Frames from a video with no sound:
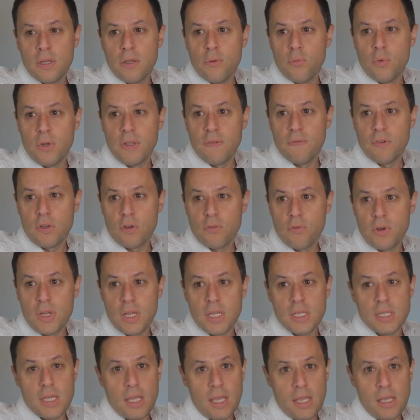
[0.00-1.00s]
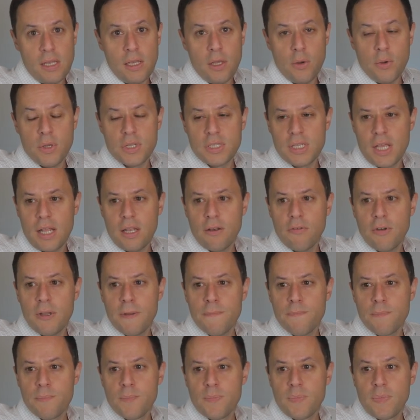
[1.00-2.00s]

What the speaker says: We've agreed a lower salary.